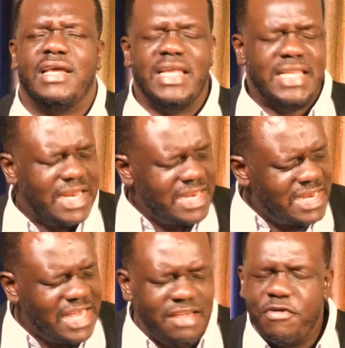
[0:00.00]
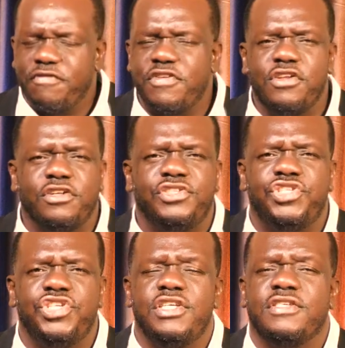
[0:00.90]
In the name of the Lord
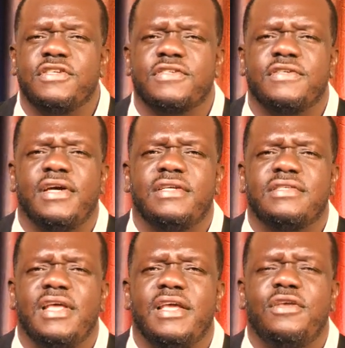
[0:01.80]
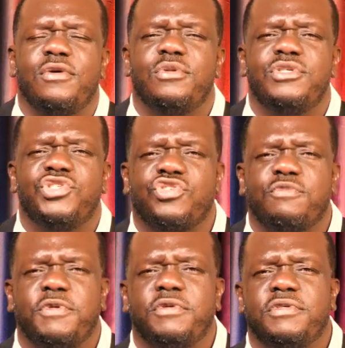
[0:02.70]
Jesus Christ. Thank you, Holy
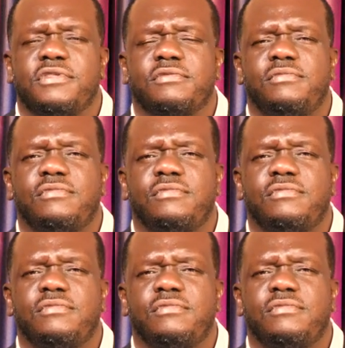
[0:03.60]
Spirit.